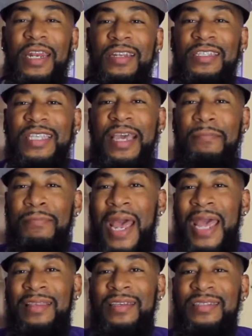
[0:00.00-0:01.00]
Skip
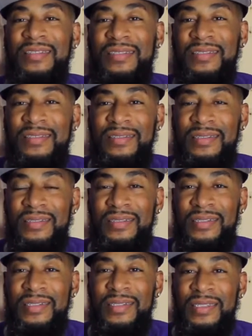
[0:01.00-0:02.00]
Bayless.
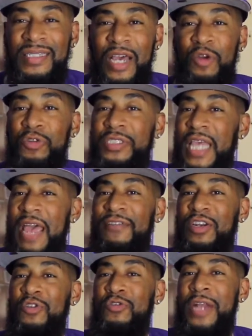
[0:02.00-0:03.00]
Said, who's saving
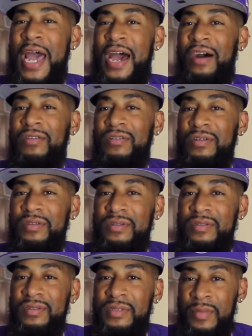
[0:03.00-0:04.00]
who now?
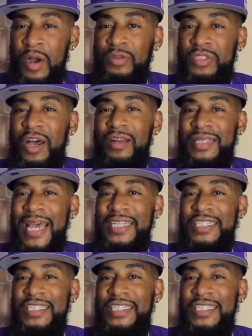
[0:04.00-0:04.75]
Come on, talk that